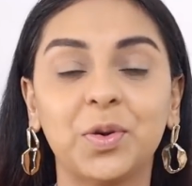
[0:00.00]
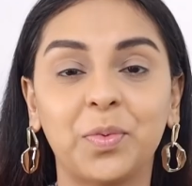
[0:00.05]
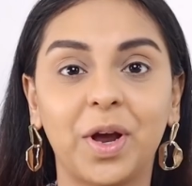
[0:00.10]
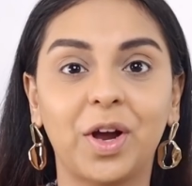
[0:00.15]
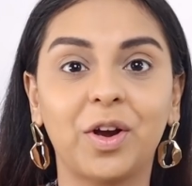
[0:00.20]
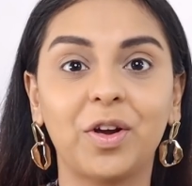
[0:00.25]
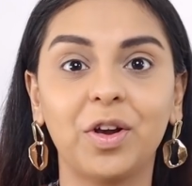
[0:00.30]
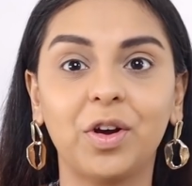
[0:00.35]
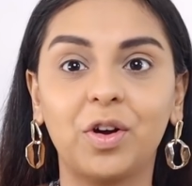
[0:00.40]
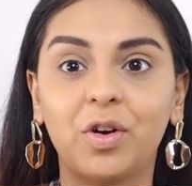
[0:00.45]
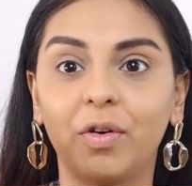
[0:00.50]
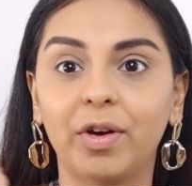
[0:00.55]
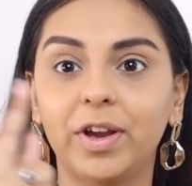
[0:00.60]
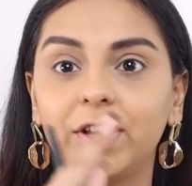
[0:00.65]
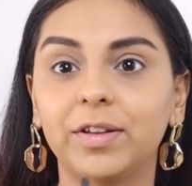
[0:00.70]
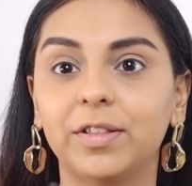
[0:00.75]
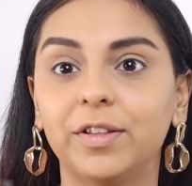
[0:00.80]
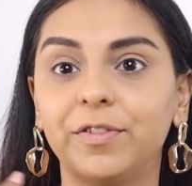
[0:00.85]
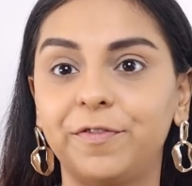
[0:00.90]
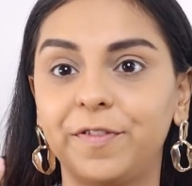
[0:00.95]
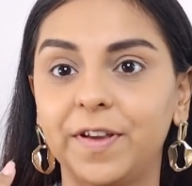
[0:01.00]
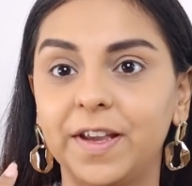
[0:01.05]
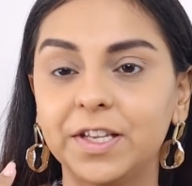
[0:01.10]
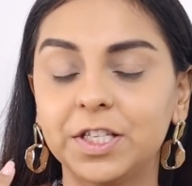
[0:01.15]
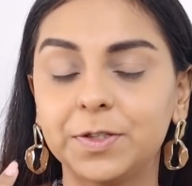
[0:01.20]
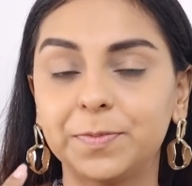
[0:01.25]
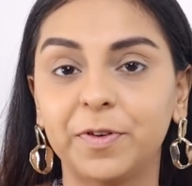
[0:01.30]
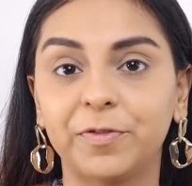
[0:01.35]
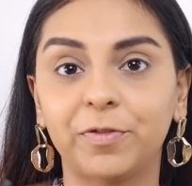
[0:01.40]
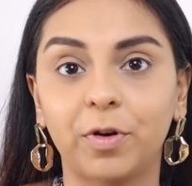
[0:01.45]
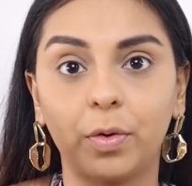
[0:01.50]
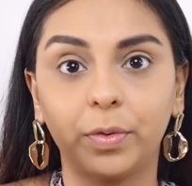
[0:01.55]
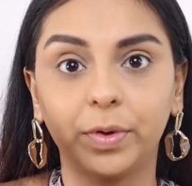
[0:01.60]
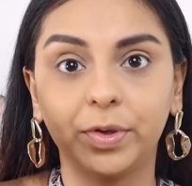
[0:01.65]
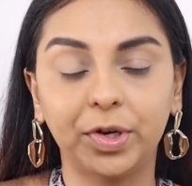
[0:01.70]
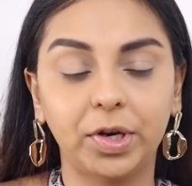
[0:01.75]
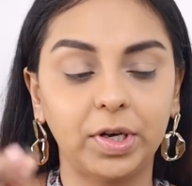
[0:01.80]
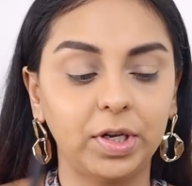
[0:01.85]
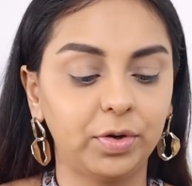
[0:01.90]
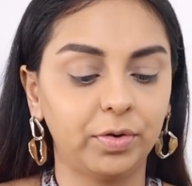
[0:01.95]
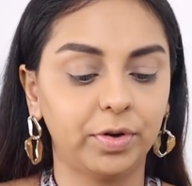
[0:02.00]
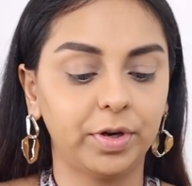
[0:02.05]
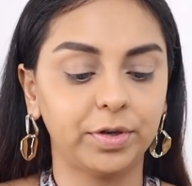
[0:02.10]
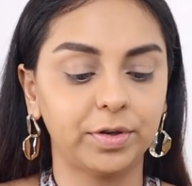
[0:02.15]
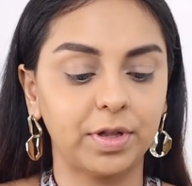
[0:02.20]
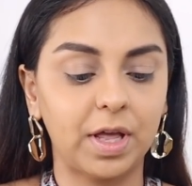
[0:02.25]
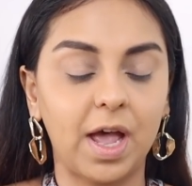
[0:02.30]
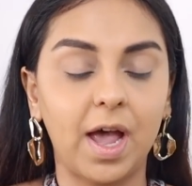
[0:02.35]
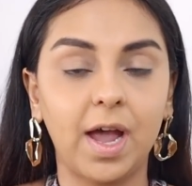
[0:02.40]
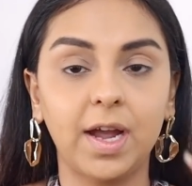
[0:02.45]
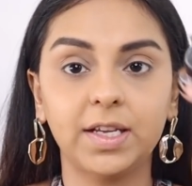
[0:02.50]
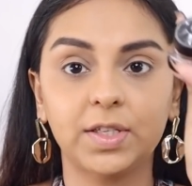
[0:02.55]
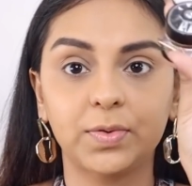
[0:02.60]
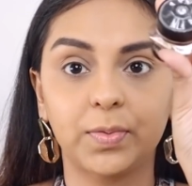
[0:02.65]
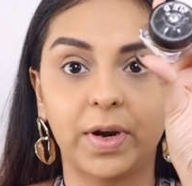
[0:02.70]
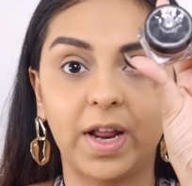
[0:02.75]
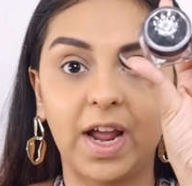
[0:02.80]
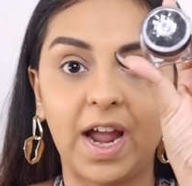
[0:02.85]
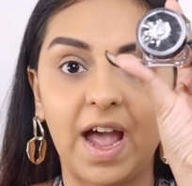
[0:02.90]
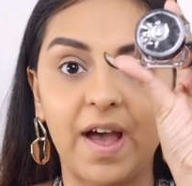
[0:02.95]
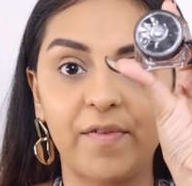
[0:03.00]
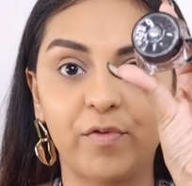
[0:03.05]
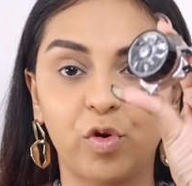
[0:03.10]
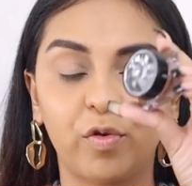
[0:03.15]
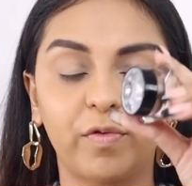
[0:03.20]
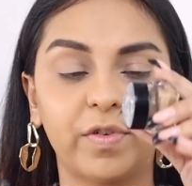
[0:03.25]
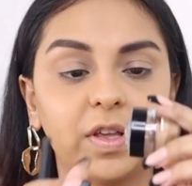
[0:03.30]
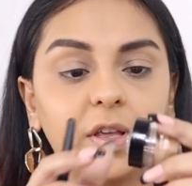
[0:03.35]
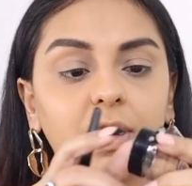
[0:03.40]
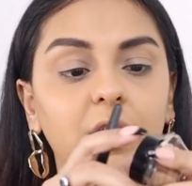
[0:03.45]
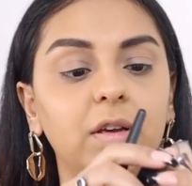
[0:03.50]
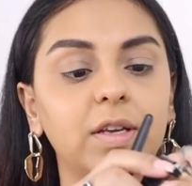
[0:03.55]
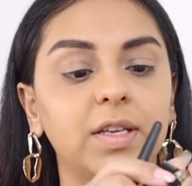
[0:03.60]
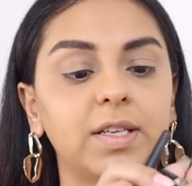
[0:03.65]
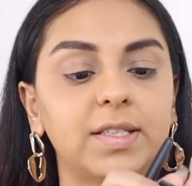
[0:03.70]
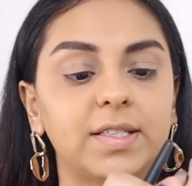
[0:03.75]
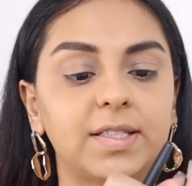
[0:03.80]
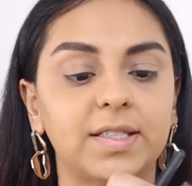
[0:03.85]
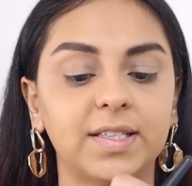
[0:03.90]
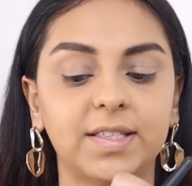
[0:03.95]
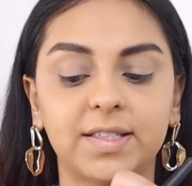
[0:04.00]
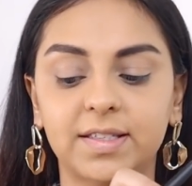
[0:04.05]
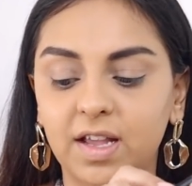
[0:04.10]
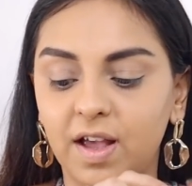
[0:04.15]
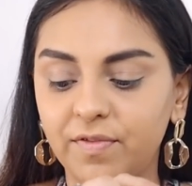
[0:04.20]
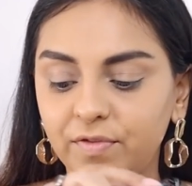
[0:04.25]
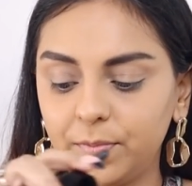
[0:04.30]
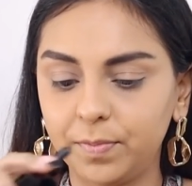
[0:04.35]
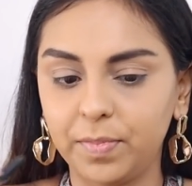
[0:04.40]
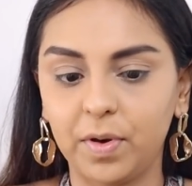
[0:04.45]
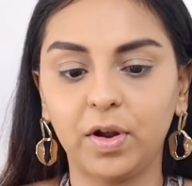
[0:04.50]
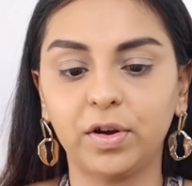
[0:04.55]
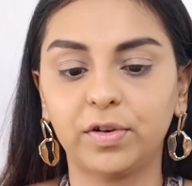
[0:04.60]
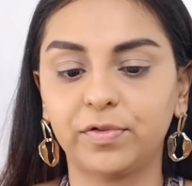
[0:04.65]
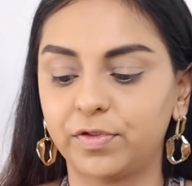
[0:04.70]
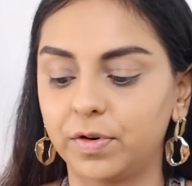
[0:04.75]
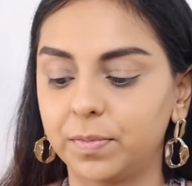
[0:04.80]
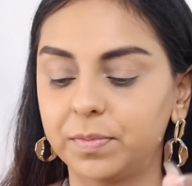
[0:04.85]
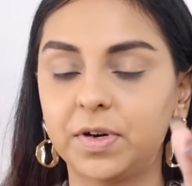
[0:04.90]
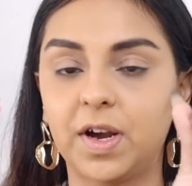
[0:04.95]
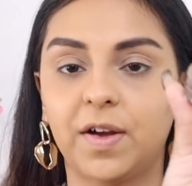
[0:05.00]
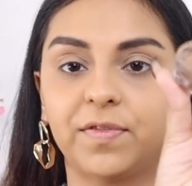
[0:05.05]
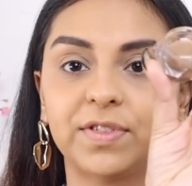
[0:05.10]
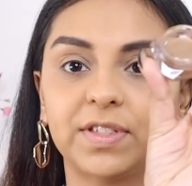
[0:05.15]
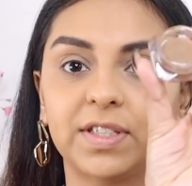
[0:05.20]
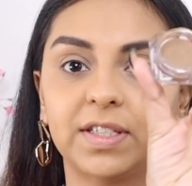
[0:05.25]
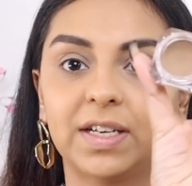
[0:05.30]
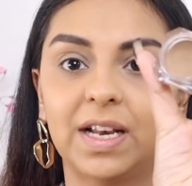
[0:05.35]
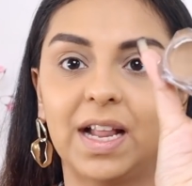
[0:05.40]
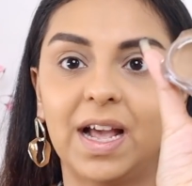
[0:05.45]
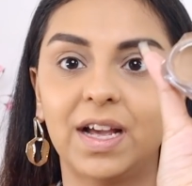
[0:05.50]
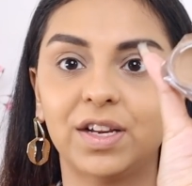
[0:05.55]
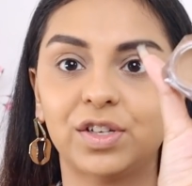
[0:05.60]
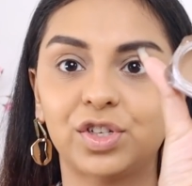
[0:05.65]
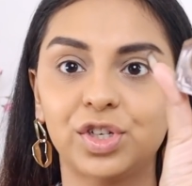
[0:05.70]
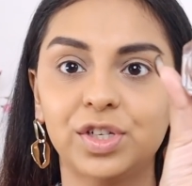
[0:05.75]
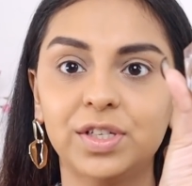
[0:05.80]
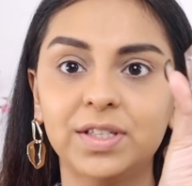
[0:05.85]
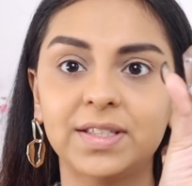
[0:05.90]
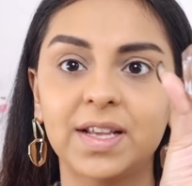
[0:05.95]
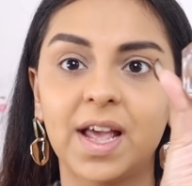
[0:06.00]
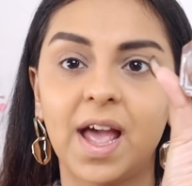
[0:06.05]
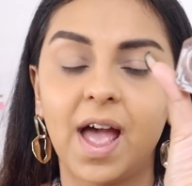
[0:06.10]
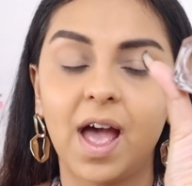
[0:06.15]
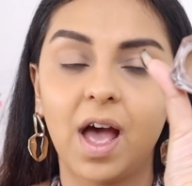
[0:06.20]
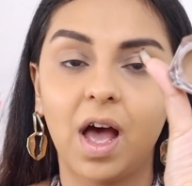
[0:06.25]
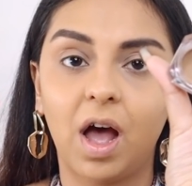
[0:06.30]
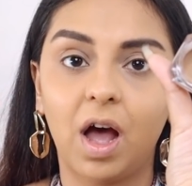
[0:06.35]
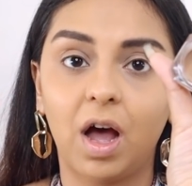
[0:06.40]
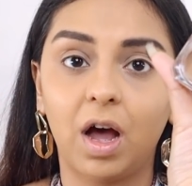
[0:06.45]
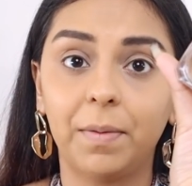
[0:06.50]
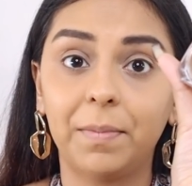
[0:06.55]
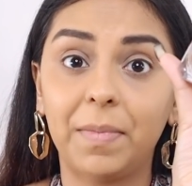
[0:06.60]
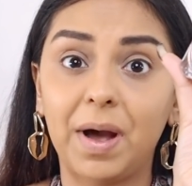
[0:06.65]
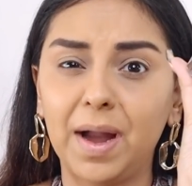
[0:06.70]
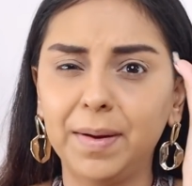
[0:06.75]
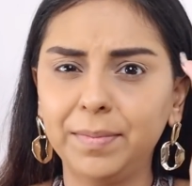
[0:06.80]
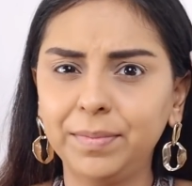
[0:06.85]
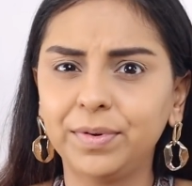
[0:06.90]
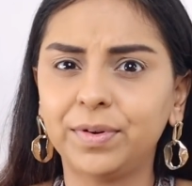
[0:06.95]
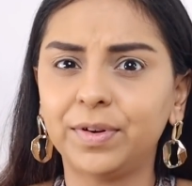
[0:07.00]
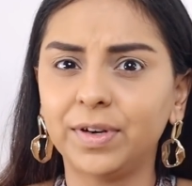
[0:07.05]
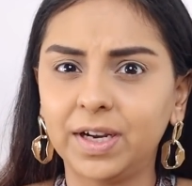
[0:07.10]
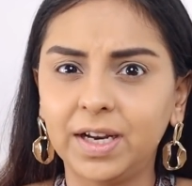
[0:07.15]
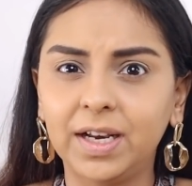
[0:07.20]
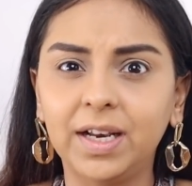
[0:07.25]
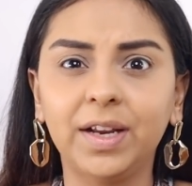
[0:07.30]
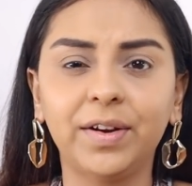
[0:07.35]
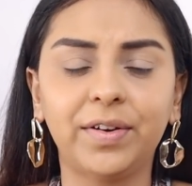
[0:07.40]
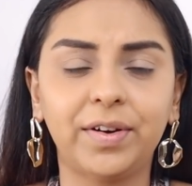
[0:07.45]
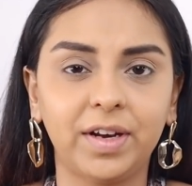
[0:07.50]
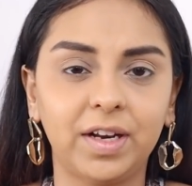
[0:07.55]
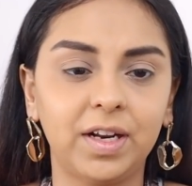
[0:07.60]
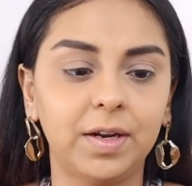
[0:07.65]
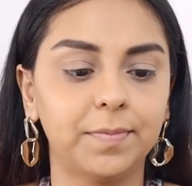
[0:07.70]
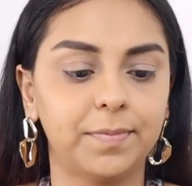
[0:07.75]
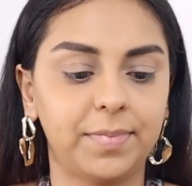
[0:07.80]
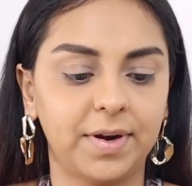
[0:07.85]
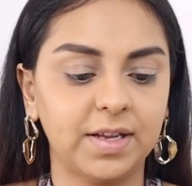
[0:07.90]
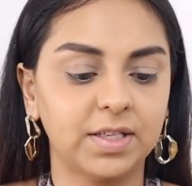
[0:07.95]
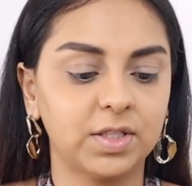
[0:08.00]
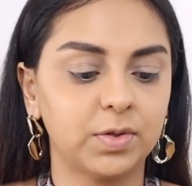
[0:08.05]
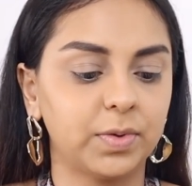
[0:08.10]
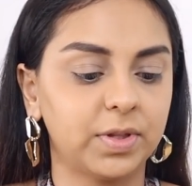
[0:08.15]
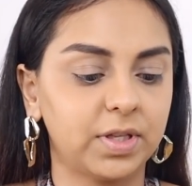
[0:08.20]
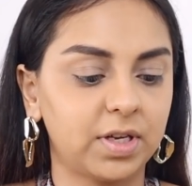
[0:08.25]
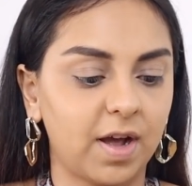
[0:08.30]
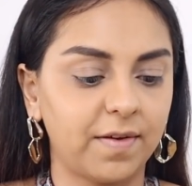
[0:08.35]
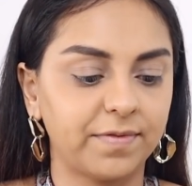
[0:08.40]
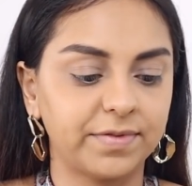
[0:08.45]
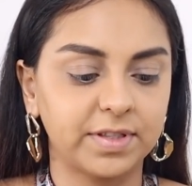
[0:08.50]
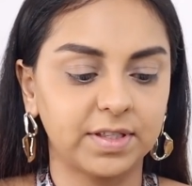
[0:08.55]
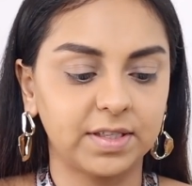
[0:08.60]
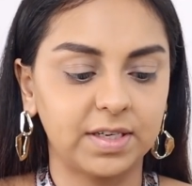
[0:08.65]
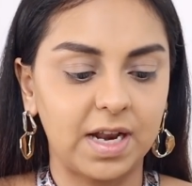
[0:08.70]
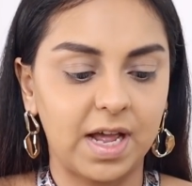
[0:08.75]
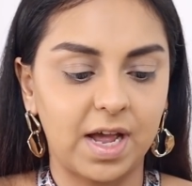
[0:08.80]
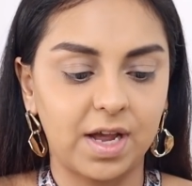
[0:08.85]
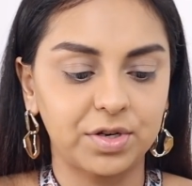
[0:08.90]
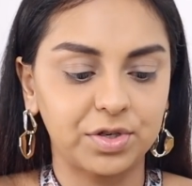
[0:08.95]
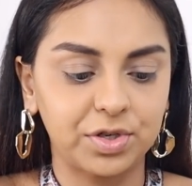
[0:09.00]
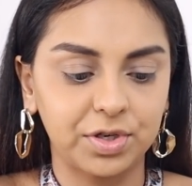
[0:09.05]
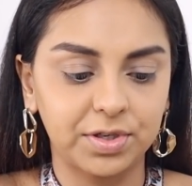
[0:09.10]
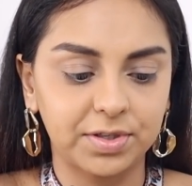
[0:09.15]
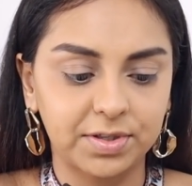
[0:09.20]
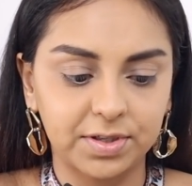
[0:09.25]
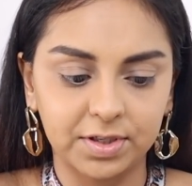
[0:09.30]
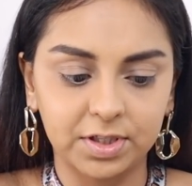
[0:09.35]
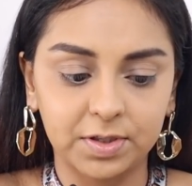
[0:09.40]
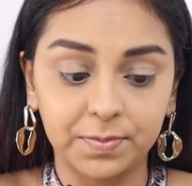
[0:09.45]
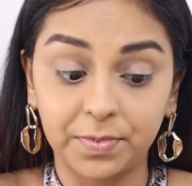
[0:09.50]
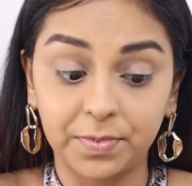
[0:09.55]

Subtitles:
so we're gonna go into the face before we really go into the eyes. What I have over here is this cover pot from Cuffs and Lashes. I'm really, really impressed with Cuffs and Lashes'